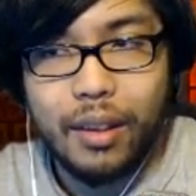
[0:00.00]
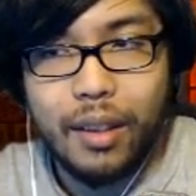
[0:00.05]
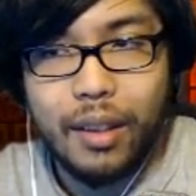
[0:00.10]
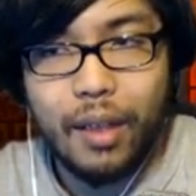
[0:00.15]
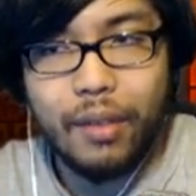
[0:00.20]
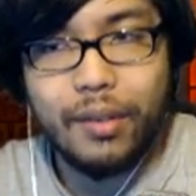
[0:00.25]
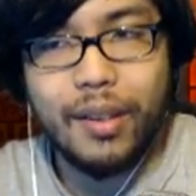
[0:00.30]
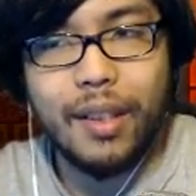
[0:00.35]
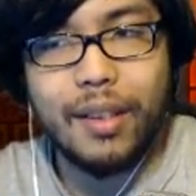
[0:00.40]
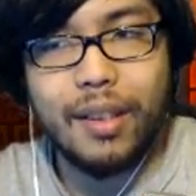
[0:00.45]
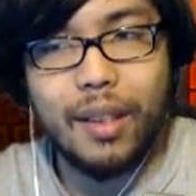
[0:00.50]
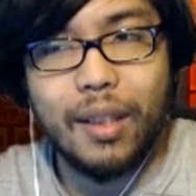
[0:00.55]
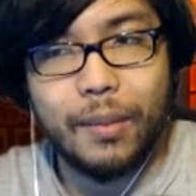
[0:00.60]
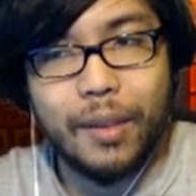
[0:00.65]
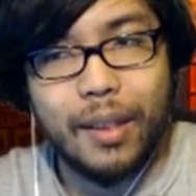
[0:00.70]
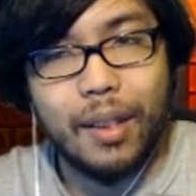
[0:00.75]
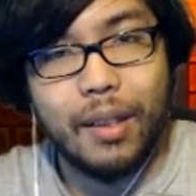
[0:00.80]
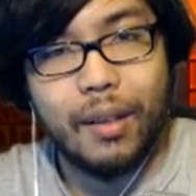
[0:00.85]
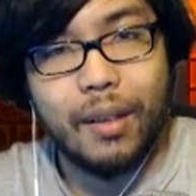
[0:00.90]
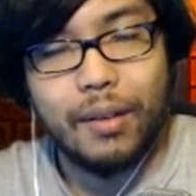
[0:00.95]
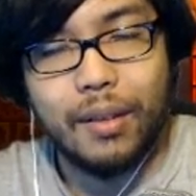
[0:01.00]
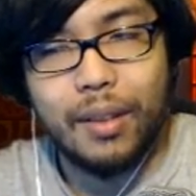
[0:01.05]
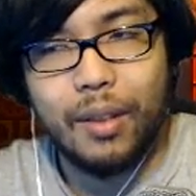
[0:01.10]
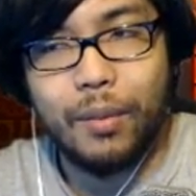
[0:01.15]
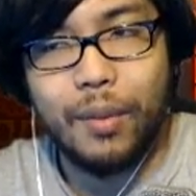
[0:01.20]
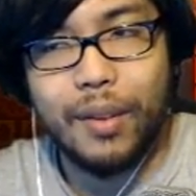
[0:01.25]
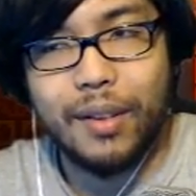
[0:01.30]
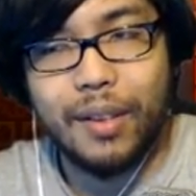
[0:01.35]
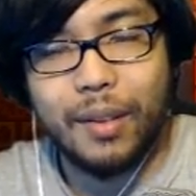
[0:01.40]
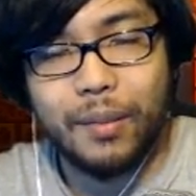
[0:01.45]
He'll say something else. He'll
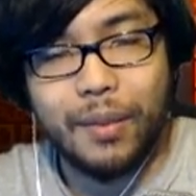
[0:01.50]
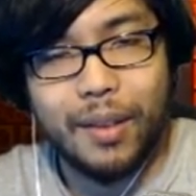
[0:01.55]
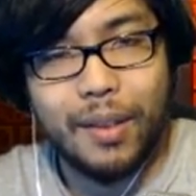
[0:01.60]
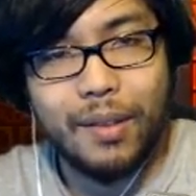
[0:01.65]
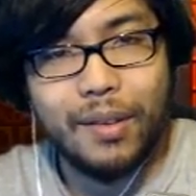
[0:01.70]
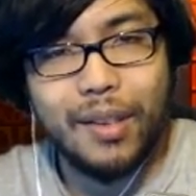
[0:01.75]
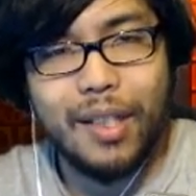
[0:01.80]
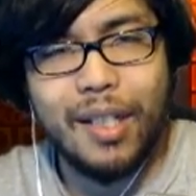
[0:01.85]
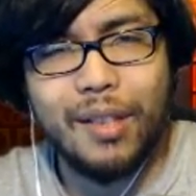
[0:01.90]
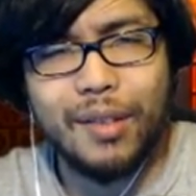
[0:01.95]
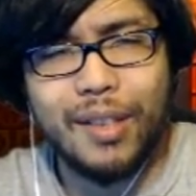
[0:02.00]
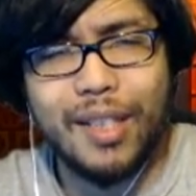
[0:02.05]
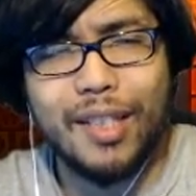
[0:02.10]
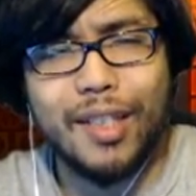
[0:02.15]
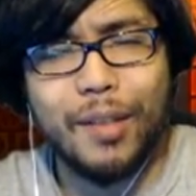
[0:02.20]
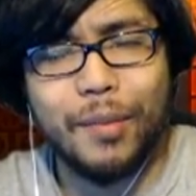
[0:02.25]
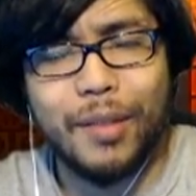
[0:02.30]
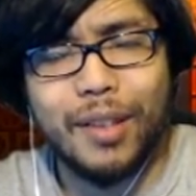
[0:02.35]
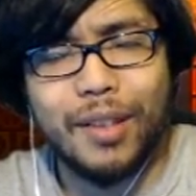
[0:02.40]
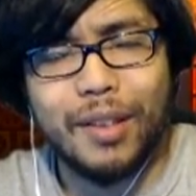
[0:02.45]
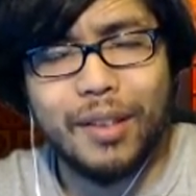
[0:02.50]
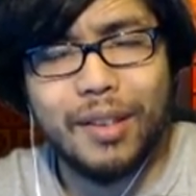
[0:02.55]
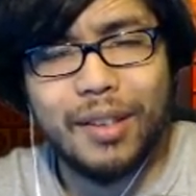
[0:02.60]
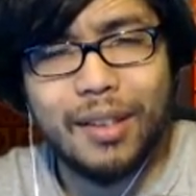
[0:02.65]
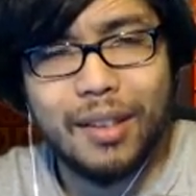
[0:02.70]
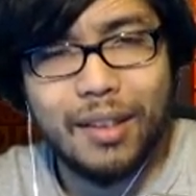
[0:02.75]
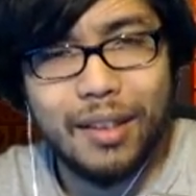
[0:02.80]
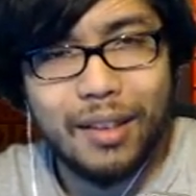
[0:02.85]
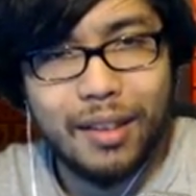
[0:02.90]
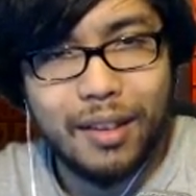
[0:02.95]
play something. He'll say something else.
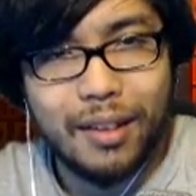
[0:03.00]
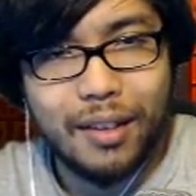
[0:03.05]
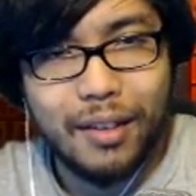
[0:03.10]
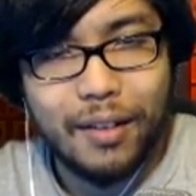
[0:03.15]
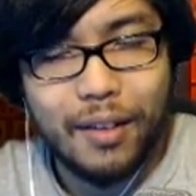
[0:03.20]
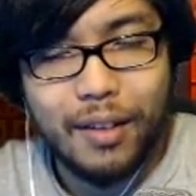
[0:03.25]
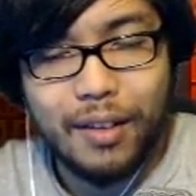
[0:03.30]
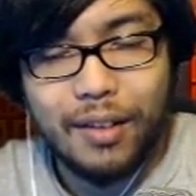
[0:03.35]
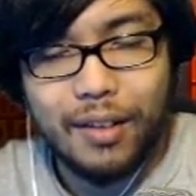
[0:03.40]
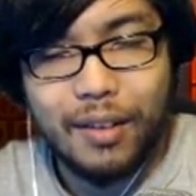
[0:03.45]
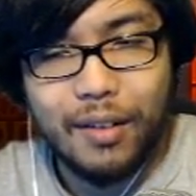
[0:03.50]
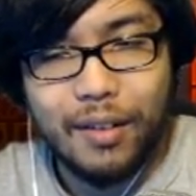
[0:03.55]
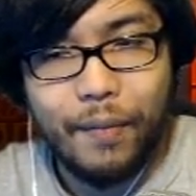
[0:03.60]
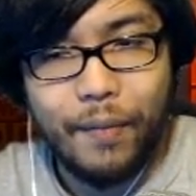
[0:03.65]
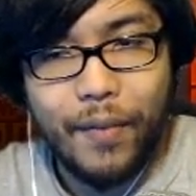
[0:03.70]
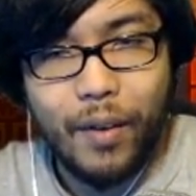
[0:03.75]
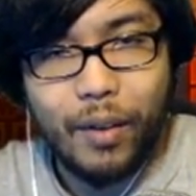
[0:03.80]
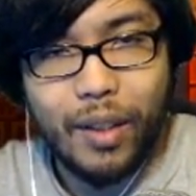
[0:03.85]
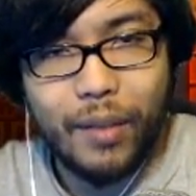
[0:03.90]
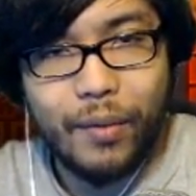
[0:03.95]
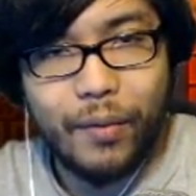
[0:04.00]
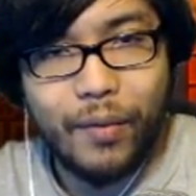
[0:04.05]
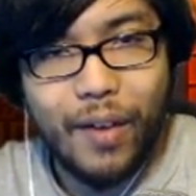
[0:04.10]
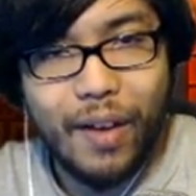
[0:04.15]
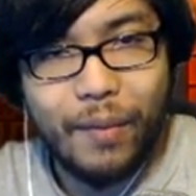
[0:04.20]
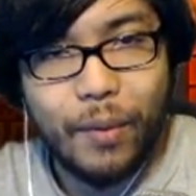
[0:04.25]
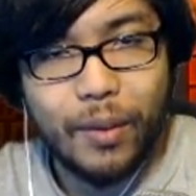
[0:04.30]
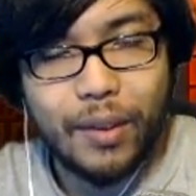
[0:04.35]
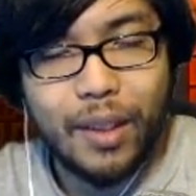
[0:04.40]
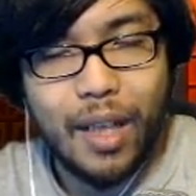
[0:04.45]
I'll give it
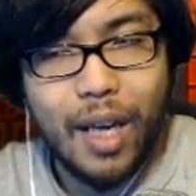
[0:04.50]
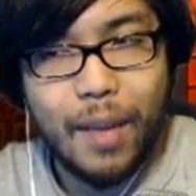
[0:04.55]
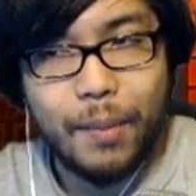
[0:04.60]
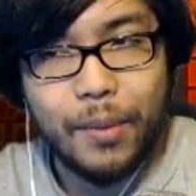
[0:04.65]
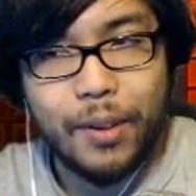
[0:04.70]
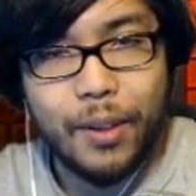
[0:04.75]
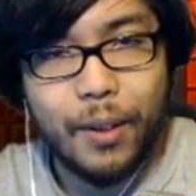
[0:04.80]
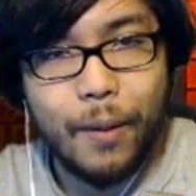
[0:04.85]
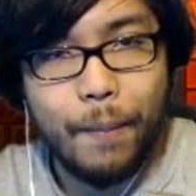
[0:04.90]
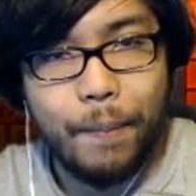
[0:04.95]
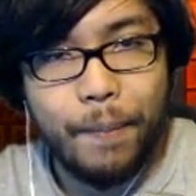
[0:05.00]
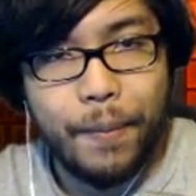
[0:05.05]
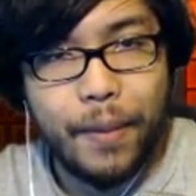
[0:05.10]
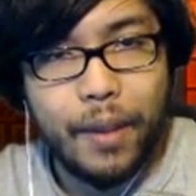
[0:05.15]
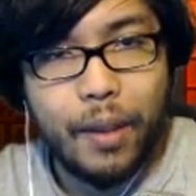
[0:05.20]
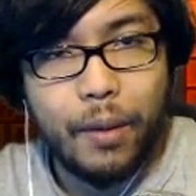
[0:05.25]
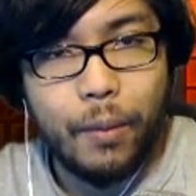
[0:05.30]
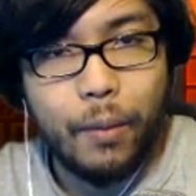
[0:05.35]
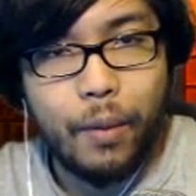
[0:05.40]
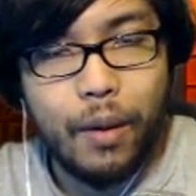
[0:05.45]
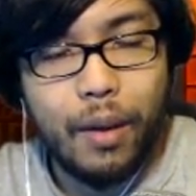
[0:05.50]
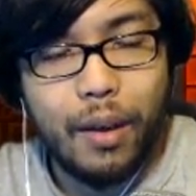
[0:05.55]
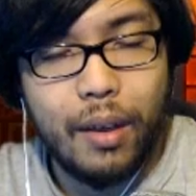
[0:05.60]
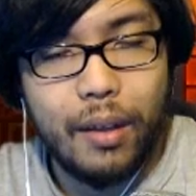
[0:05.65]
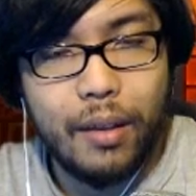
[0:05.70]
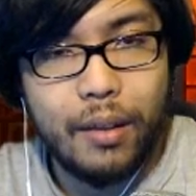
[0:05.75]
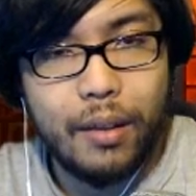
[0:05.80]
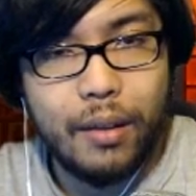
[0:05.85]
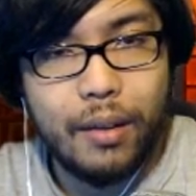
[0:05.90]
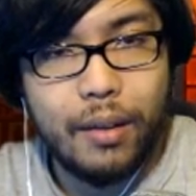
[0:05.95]
5 more times. So,
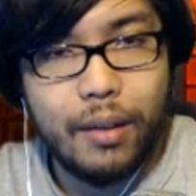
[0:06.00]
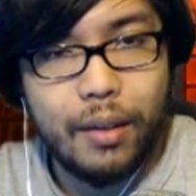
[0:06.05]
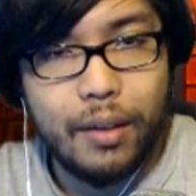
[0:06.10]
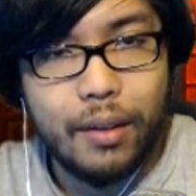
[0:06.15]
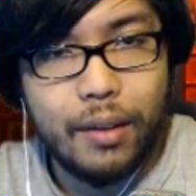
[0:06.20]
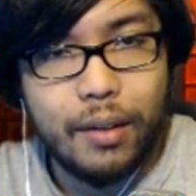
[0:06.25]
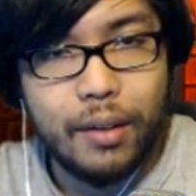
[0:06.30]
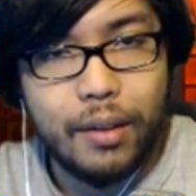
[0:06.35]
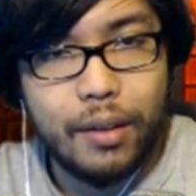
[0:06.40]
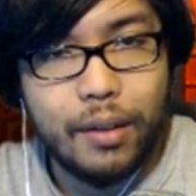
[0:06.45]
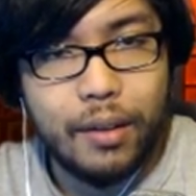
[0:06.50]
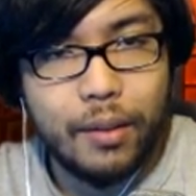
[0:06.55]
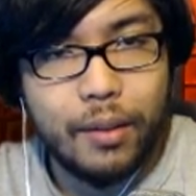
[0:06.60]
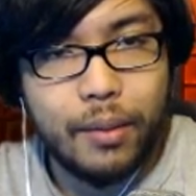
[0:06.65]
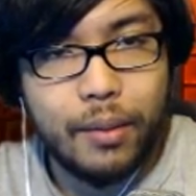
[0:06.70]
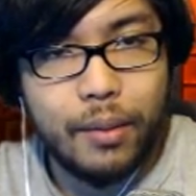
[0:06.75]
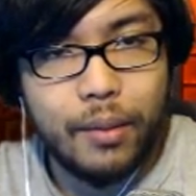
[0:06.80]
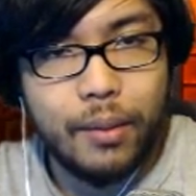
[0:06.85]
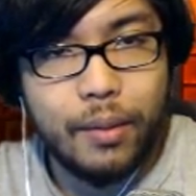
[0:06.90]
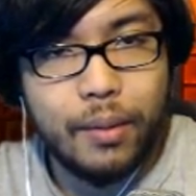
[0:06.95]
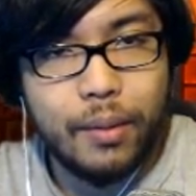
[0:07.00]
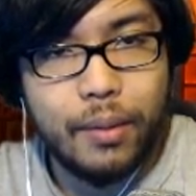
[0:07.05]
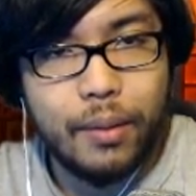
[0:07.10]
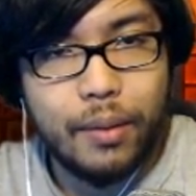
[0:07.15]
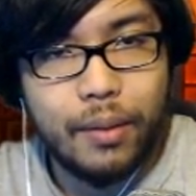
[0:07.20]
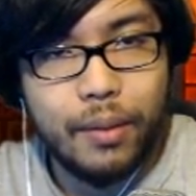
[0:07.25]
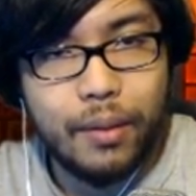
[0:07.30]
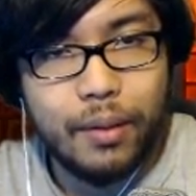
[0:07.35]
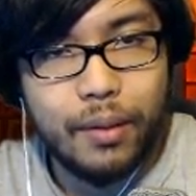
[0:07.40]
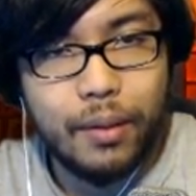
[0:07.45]
1, 2,
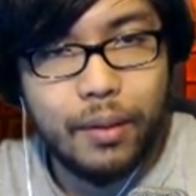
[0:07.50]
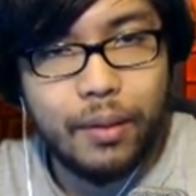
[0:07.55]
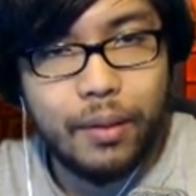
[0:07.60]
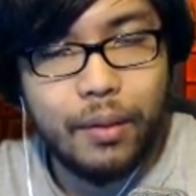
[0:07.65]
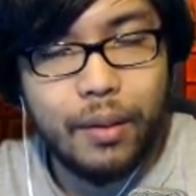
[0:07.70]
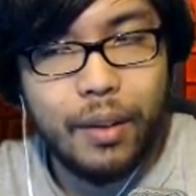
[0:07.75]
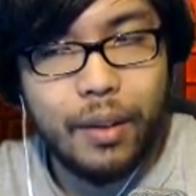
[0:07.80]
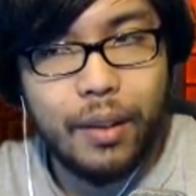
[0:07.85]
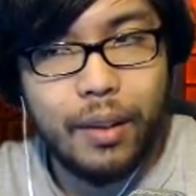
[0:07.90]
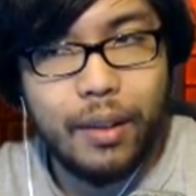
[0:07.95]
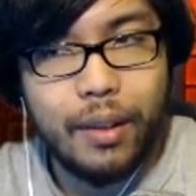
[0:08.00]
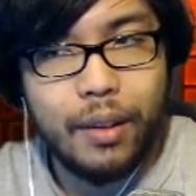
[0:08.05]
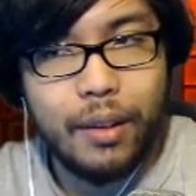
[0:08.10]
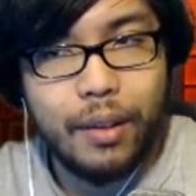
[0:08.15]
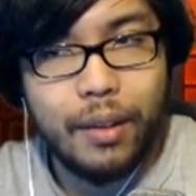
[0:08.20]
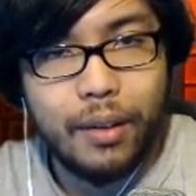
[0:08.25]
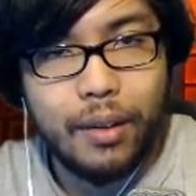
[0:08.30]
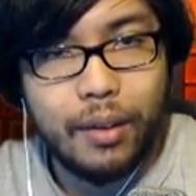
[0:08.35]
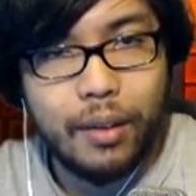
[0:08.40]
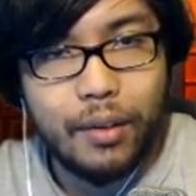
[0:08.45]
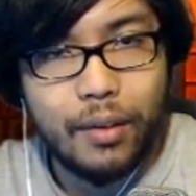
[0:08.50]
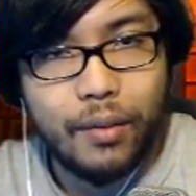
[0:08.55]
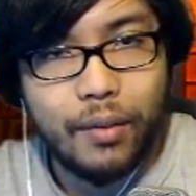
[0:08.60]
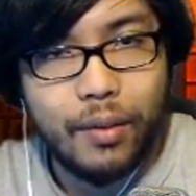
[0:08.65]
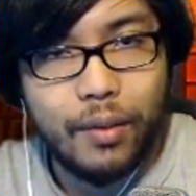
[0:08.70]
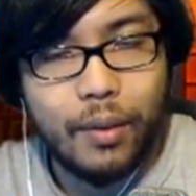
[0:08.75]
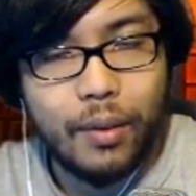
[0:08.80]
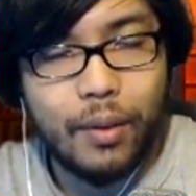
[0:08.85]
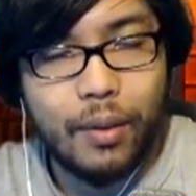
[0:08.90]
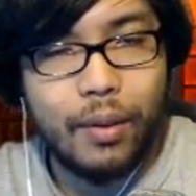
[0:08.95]
3,
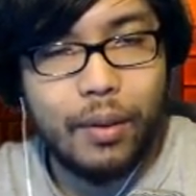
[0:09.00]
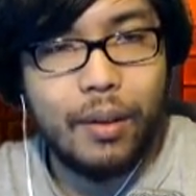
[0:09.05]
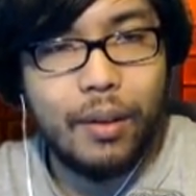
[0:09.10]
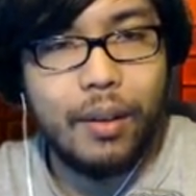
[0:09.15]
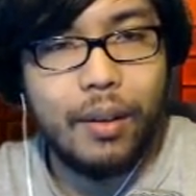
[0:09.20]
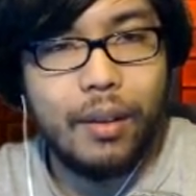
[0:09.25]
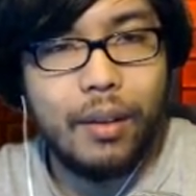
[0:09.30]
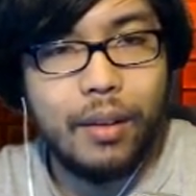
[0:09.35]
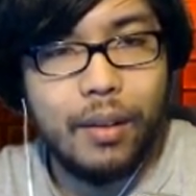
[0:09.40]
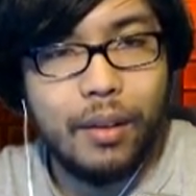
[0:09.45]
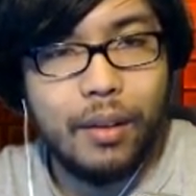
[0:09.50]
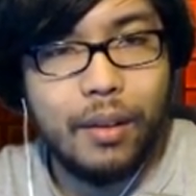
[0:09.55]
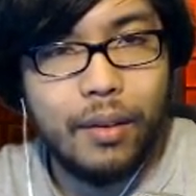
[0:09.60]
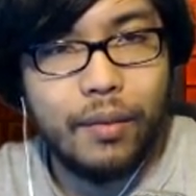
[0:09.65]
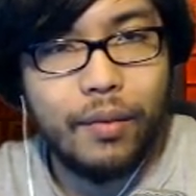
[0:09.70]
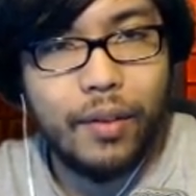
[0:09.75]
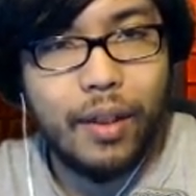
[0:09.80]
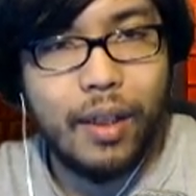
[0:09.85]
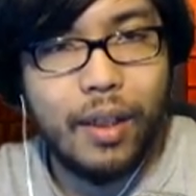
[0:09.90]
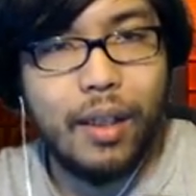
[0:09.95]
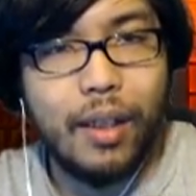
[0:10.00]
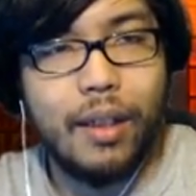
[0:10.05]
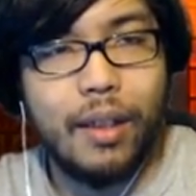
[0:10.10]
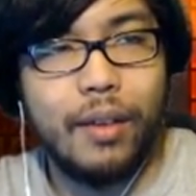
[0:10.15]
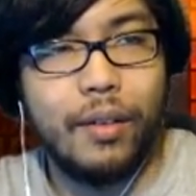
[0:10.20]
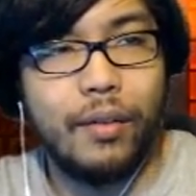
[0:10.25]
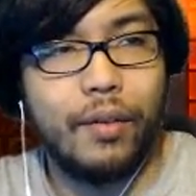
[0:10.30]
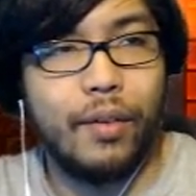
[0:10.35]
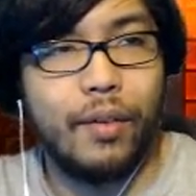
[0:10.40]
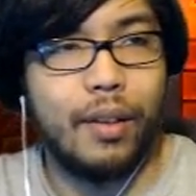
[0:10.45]
4,
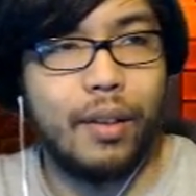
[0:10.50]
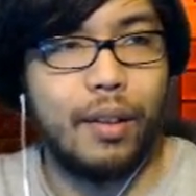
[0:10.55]
5.